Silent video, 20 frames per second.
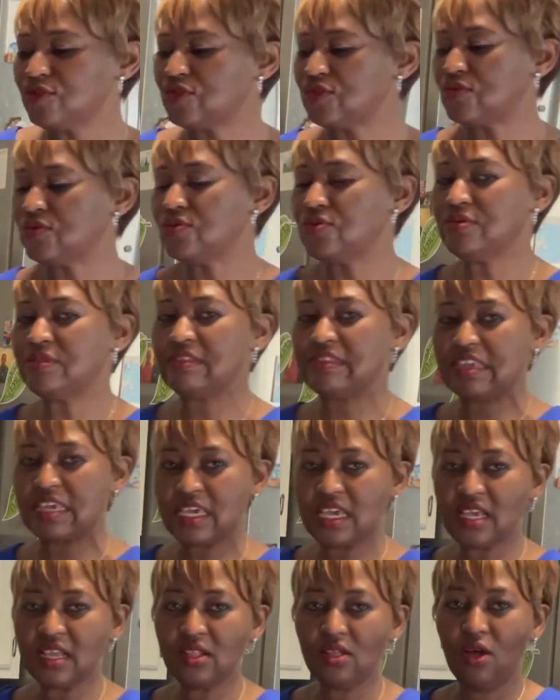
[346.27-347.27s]
to
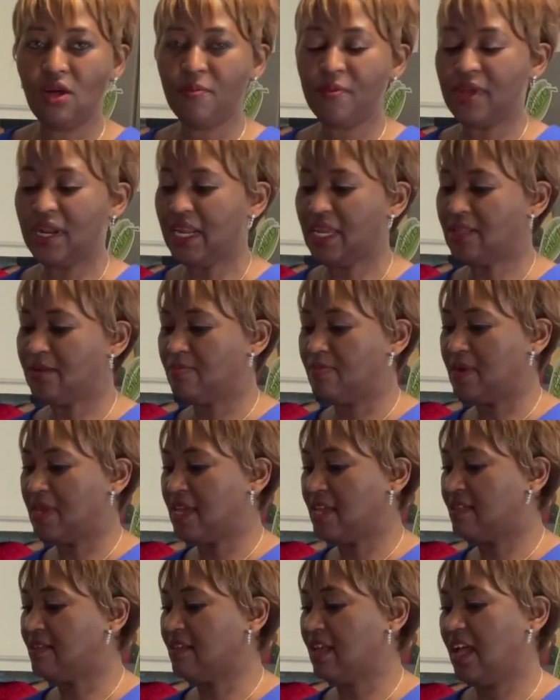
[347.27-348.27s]
thicken up a little
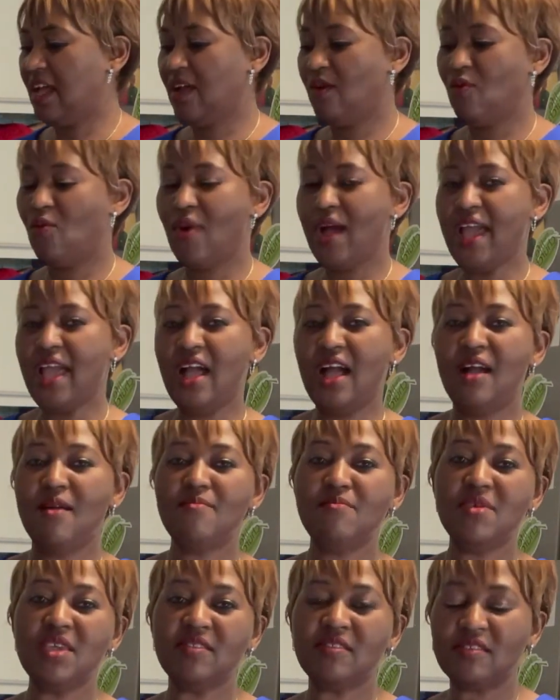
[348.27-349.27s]
bit while our
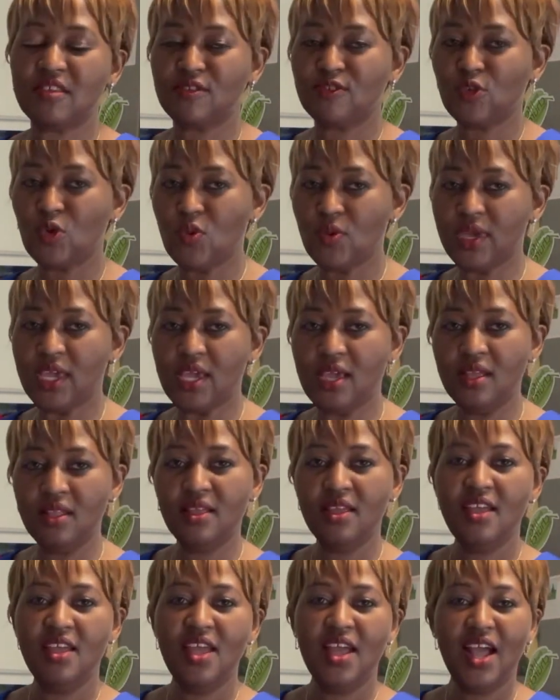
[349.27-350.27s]
meat is cooking,
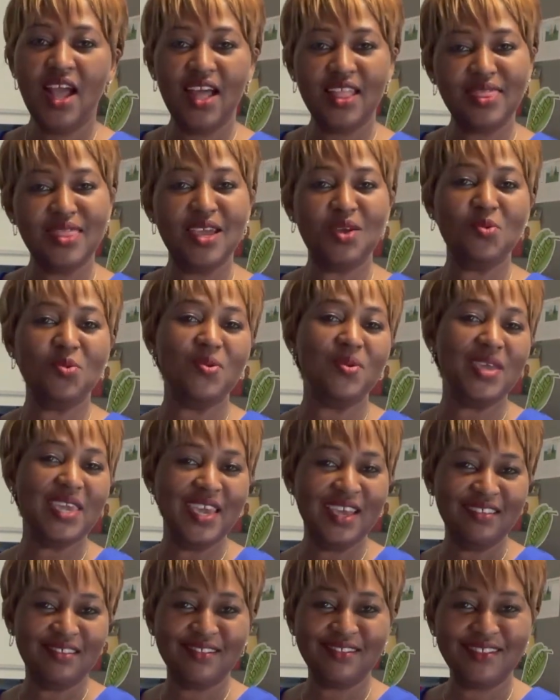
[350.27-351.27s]
and then we'll
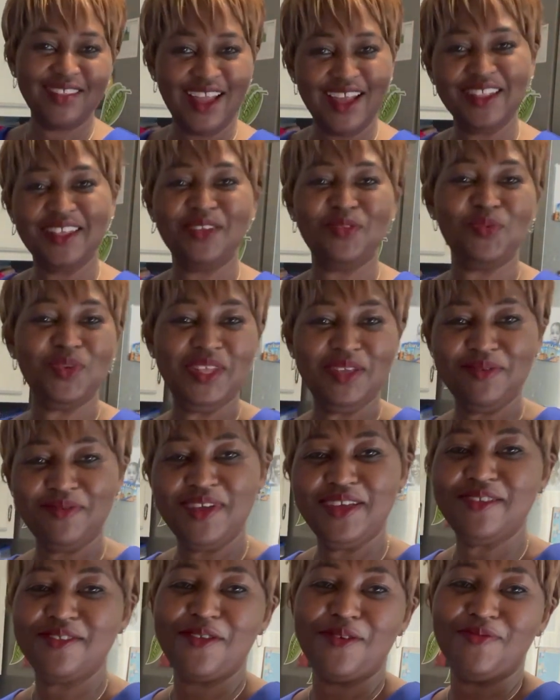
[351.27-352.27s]
get started with the
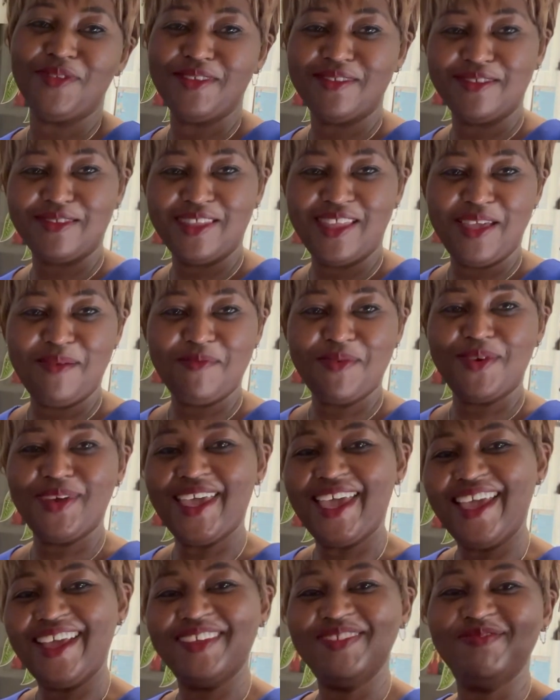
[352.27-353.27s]
rest of the step,
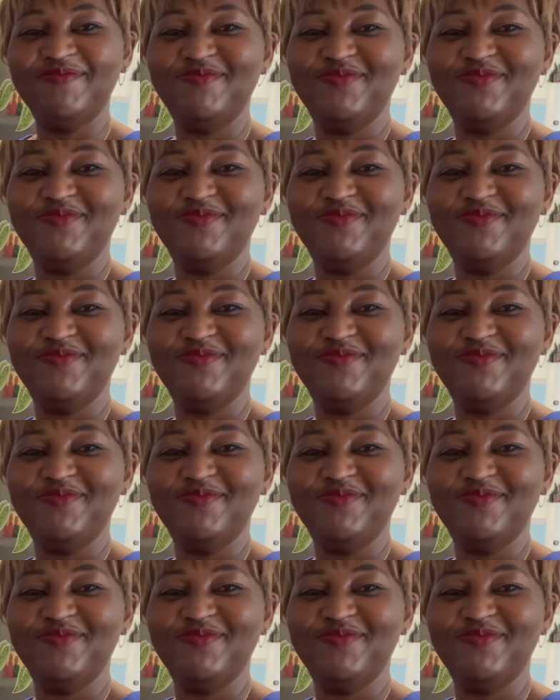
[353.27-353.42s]
okay?